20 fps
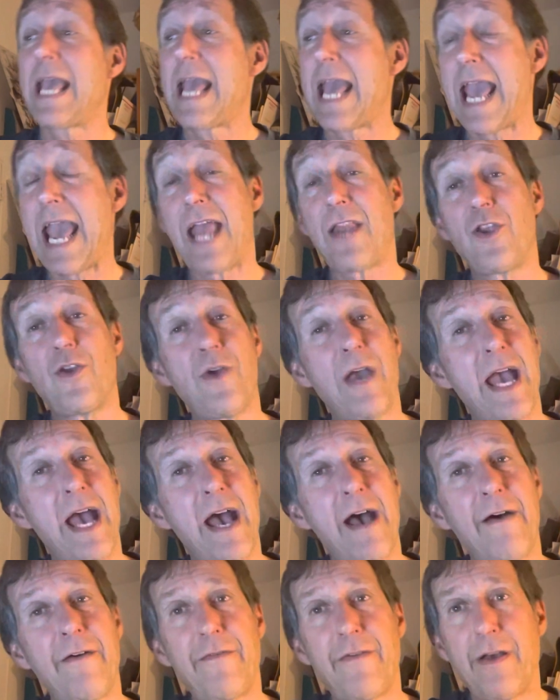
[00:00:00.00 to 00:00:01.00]
And you
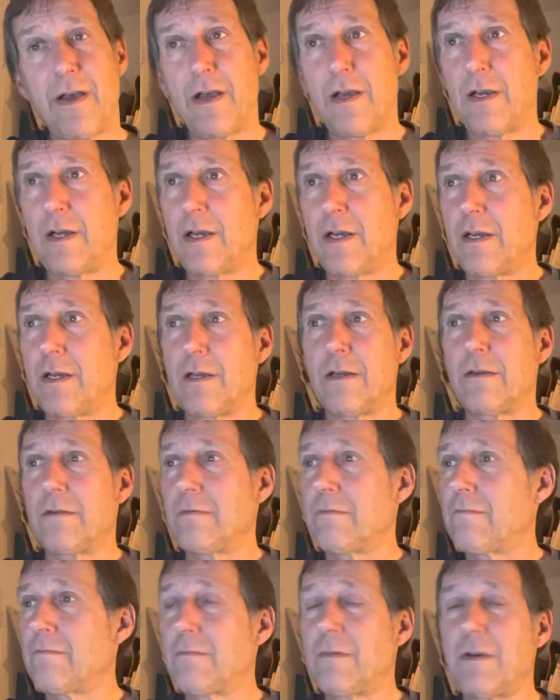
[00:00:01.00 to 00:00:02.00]
have
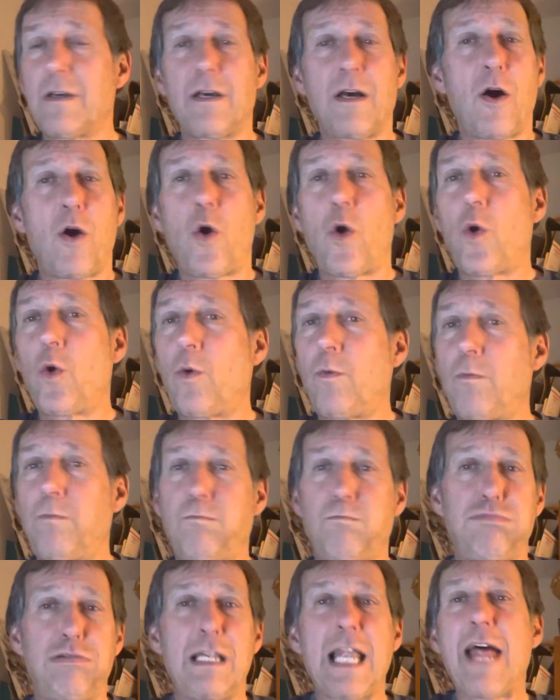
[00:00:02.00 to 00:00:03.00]
a whole
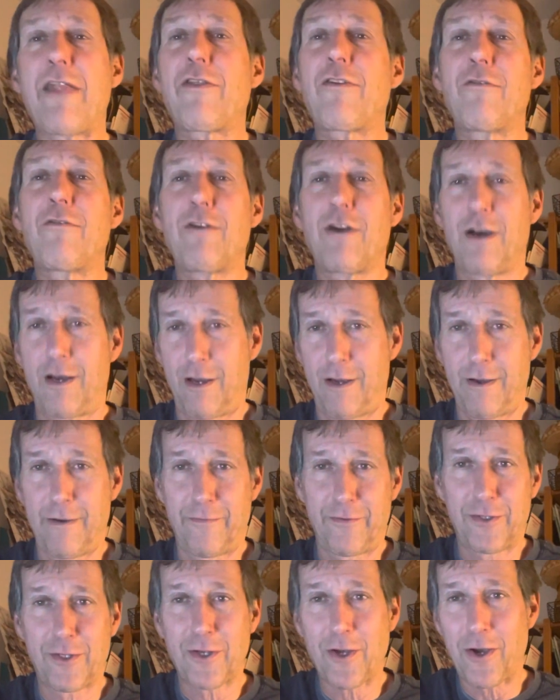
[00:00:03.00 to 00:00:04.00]
plethora
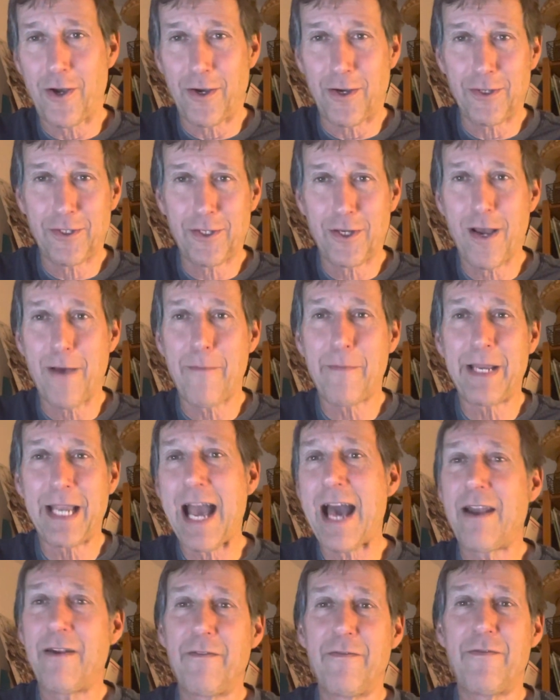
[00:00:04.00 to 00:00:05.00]
of songs coming
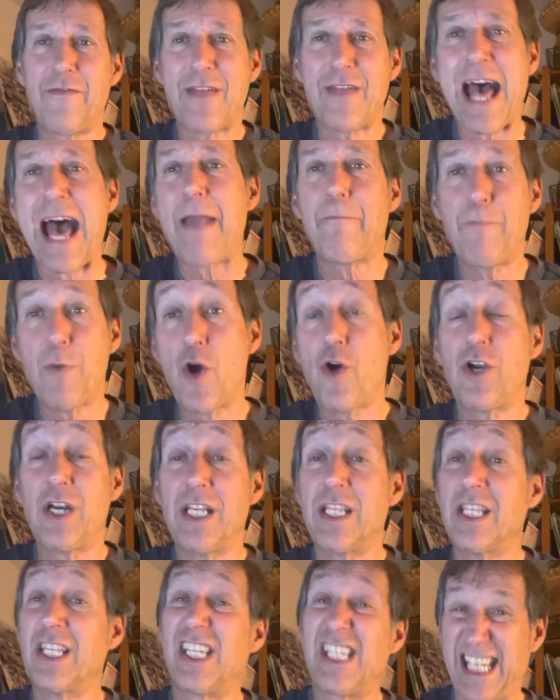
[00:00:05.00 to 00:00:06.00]
out of that mode
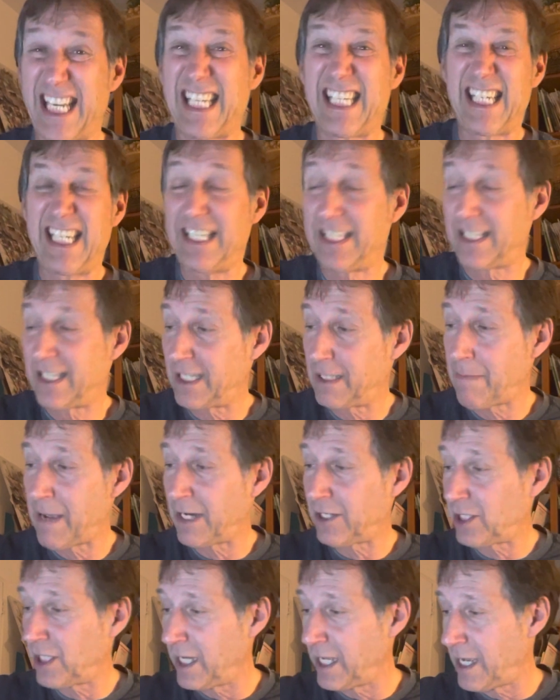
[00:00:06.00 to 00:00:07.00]
in the 60s,
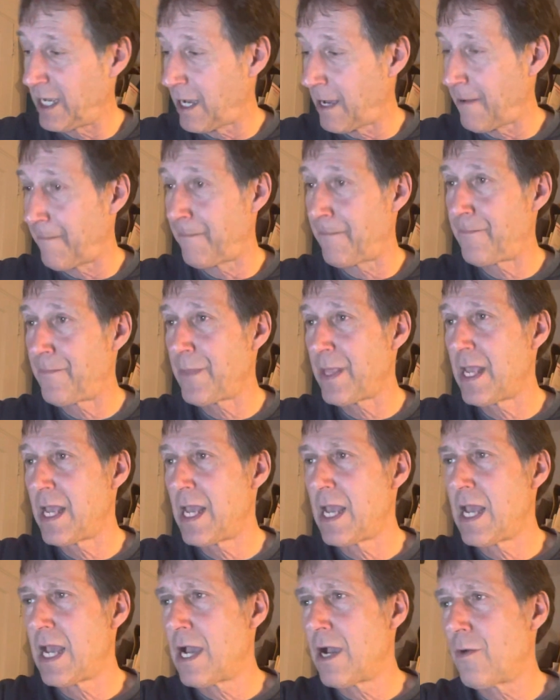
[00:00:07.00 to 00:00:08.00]
especially
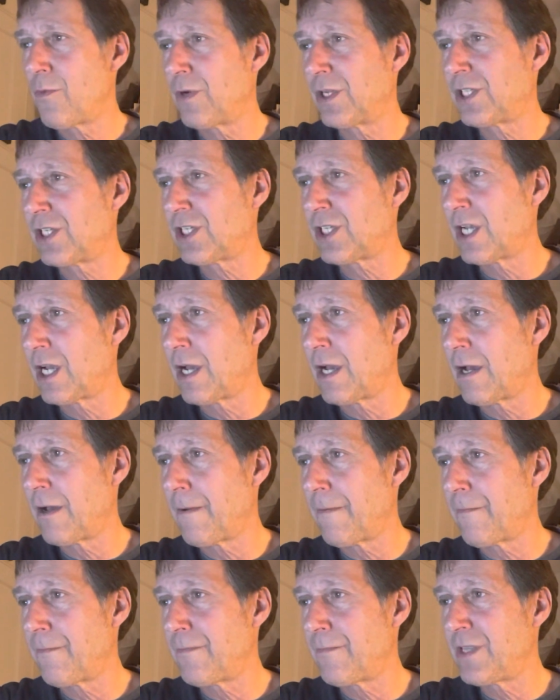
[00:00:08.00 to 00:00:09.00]
what's
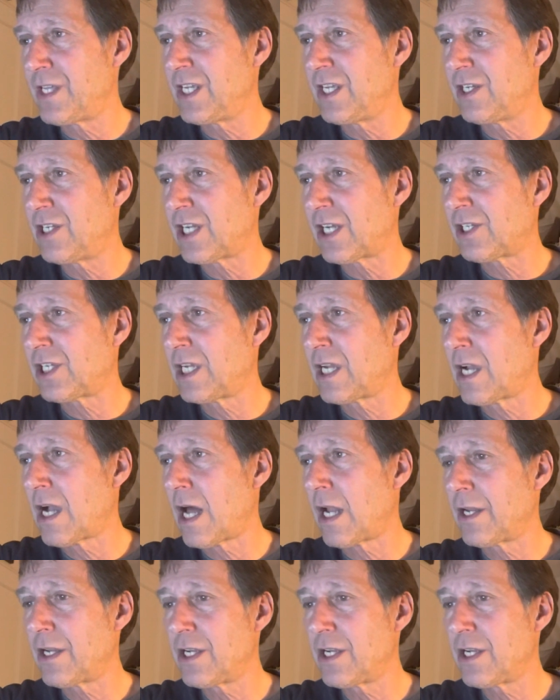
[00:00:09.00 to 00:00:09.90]
the Jesse Colin